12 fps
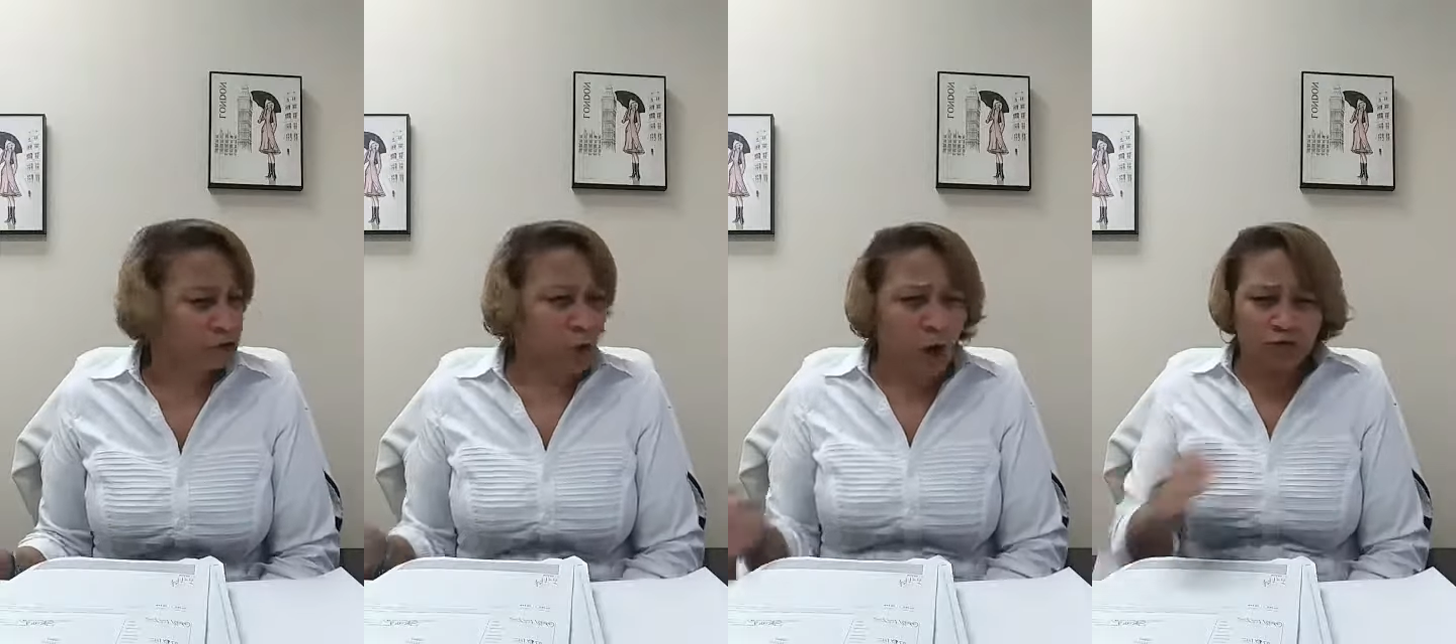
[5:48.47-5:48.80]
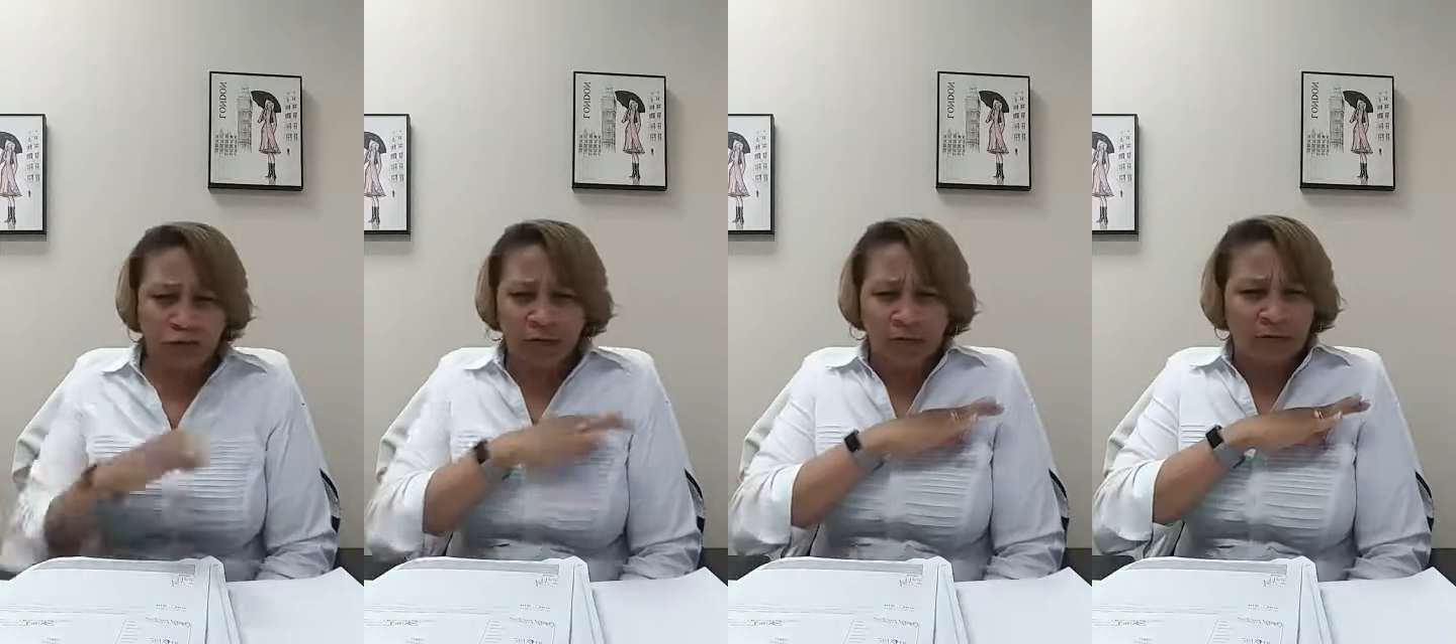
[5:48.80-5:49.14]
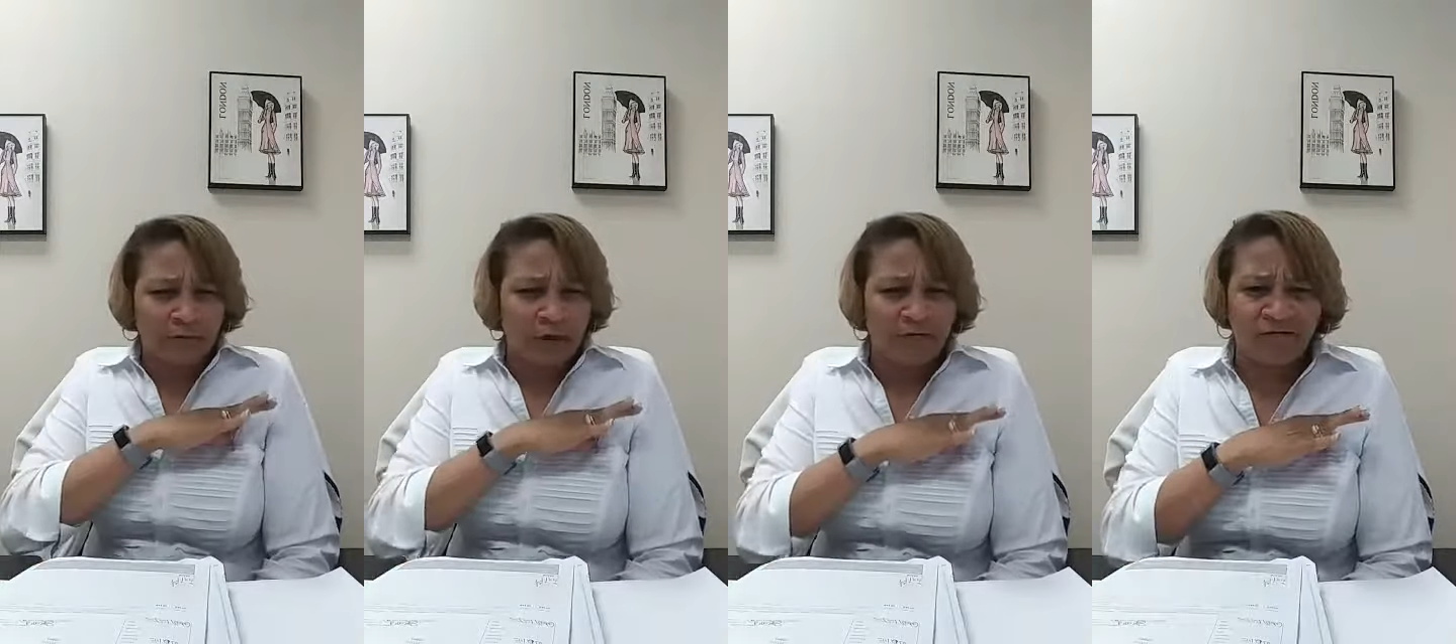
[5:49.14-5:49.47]
Don't look
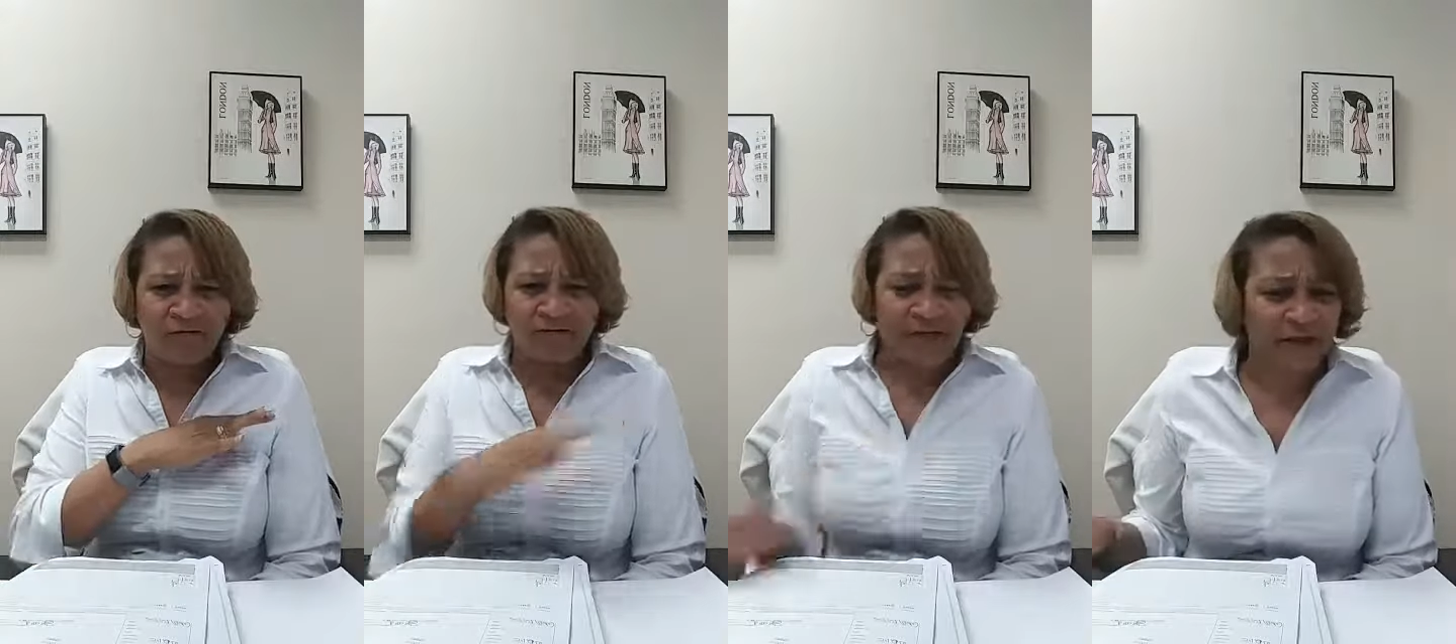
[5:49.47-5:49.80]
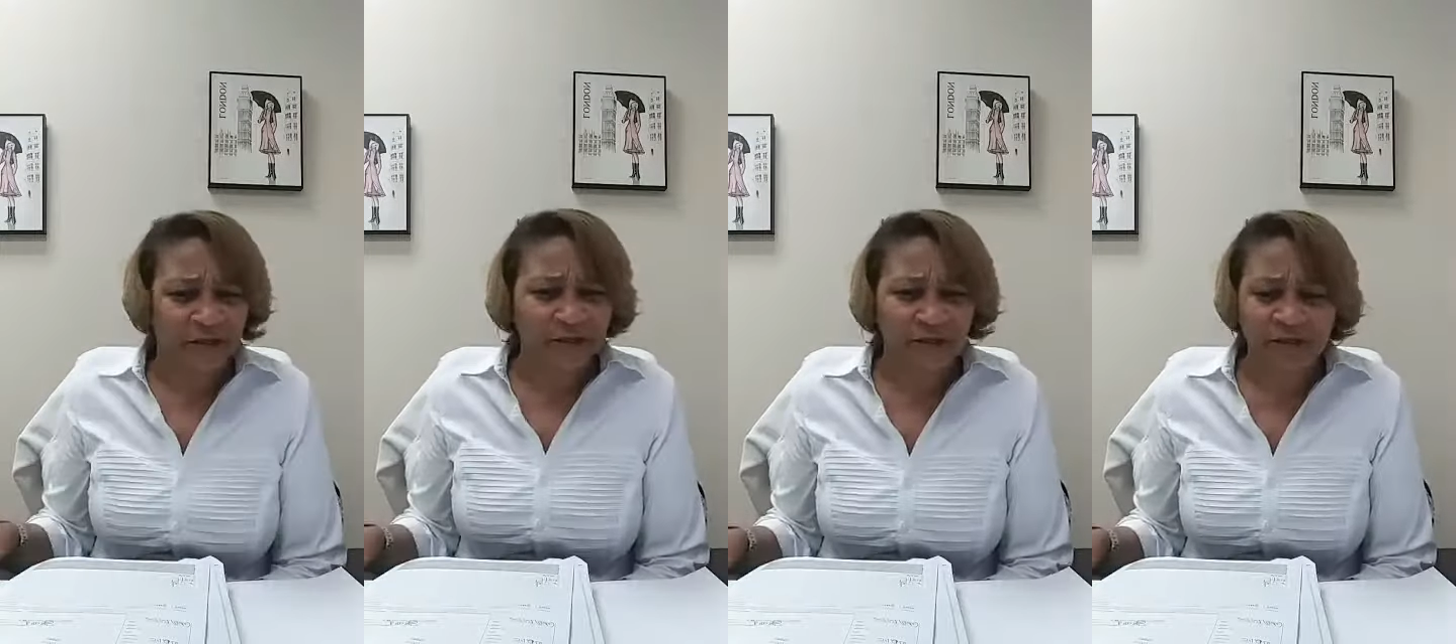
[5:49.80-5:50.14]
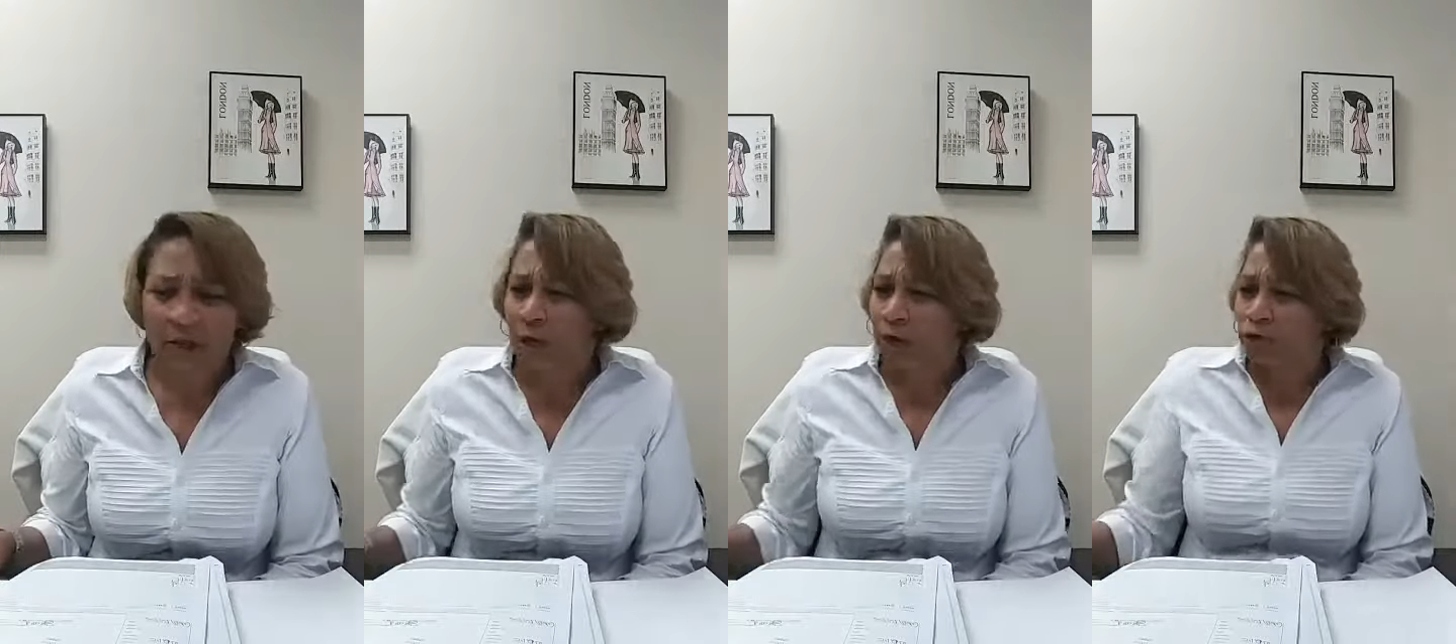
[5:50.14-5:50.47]
at their faces.